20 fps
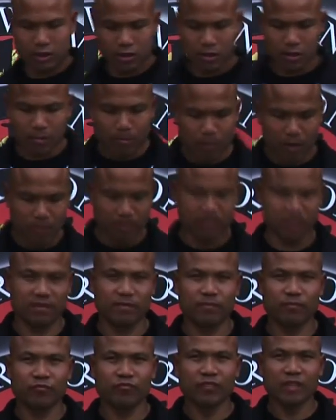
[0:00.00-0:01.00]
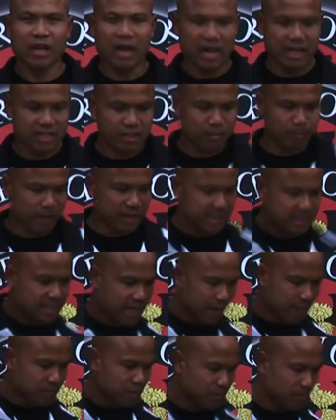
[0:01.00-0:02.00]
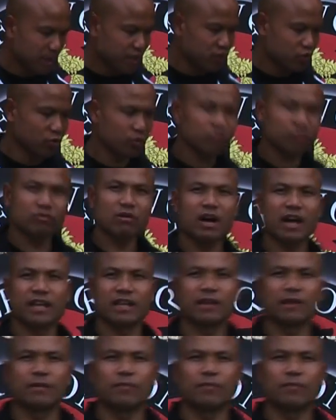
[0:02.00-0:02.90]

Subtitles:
the movement, and spend time to make sure it's right.